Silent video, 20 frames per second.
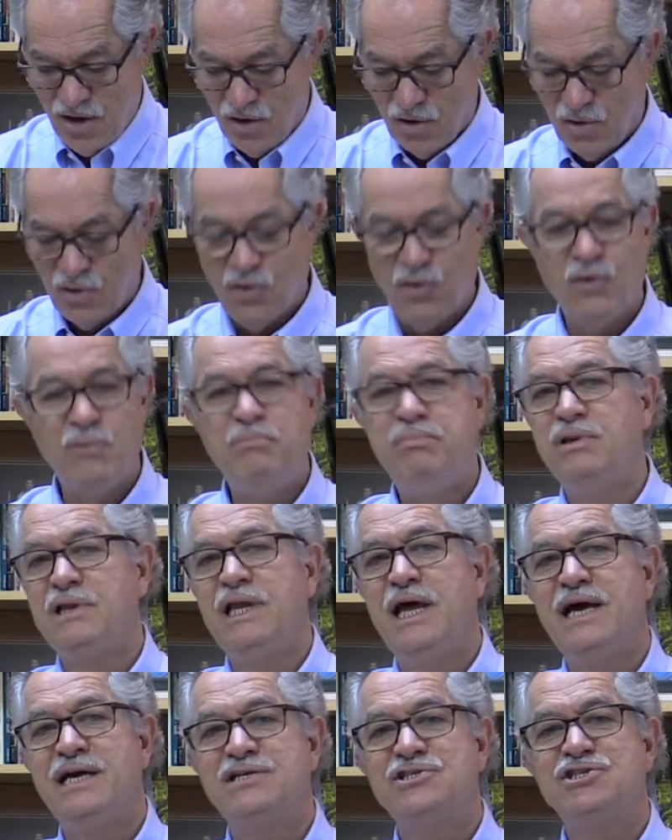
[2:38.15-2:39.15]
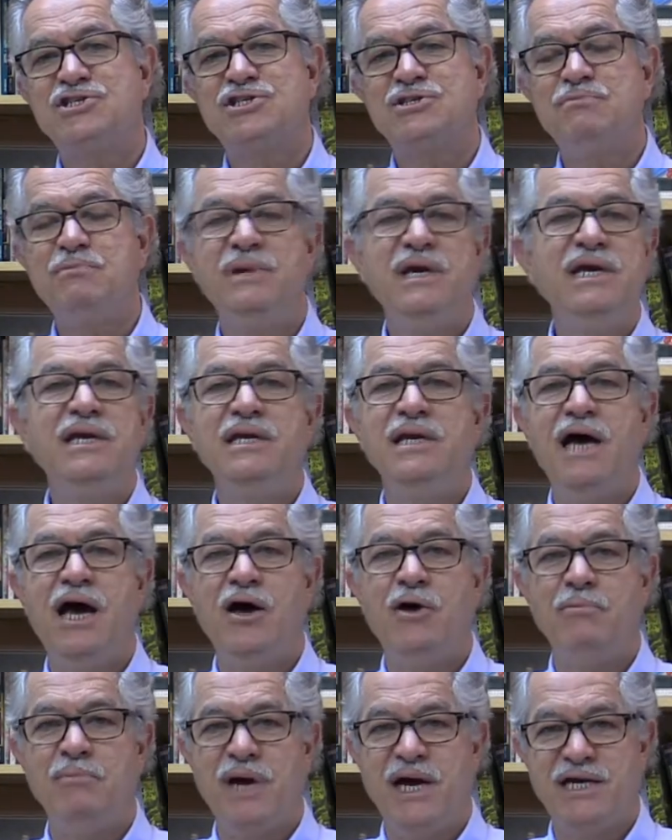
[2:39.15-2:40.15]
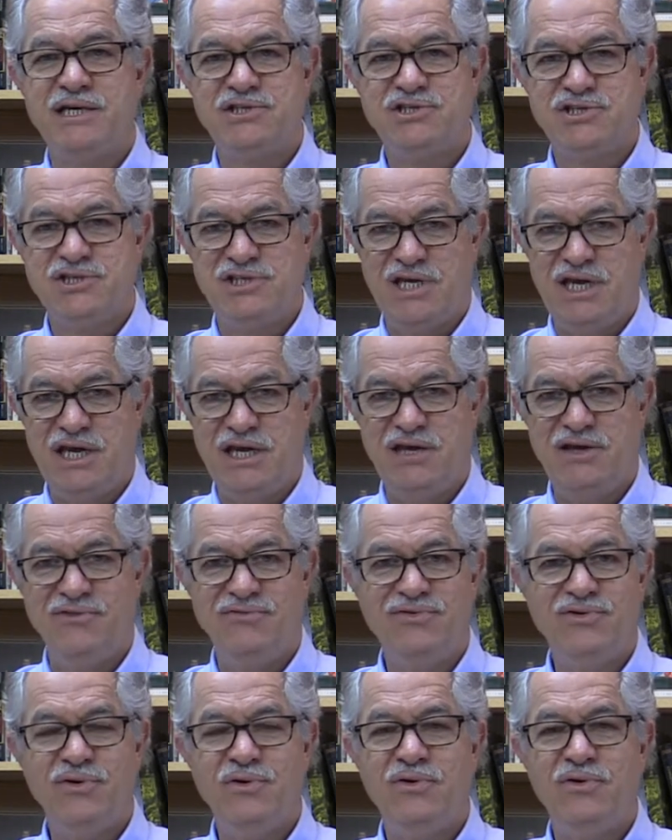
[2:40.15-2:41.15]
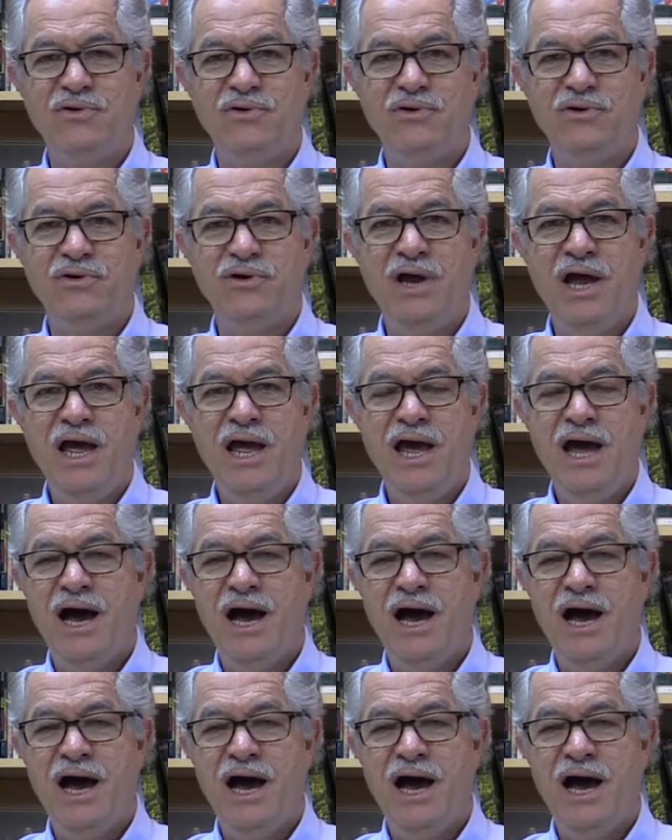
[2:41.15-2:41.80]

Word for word: Oh, bless me now, my Savior,